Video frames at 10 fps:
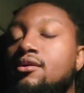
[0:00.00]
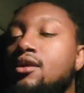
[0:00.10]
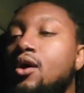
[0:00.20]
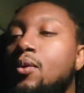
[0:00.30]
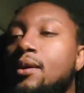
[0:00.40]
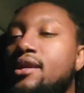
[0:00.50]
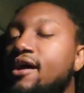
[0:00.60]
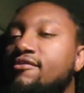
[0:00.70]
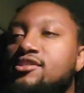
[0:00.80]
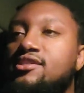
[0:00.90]
it
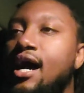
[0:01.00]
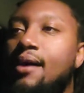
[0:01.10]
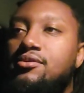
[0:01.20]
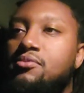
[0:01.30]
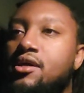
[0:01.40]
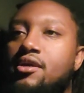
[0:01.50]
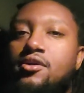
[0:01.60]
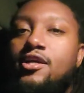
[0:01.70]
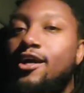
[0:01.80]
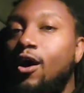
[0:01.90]
never stops when
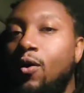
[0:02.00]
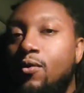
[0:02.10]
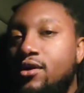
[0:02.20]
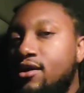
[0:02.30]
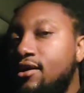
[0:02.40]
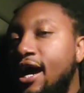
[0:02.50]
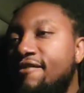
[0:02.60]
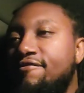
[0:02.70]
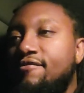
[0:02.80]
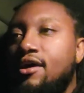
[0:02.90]
you get older.
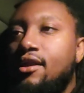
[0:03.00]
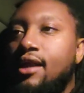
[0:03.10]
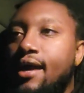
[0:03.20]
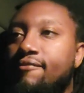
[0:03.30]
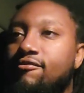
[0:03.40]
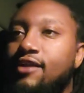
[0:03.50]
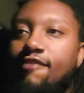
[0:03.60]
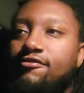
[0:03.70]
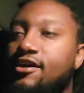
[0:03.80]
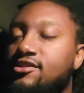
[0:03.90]
Life
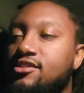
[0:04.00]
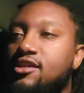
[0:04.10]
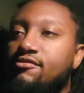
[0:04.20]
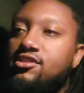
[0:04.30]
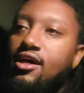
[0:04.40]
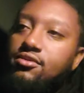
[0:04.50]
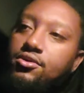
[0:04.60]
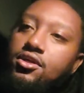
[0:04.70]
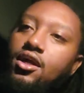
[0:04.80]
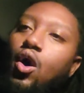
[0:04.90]
lessons never stops
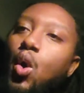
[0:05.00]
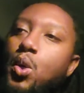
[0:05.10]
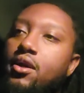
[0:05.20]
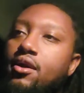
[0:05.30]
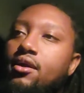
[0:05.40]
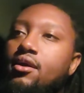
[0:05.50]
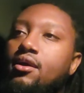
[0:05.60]
when you get older.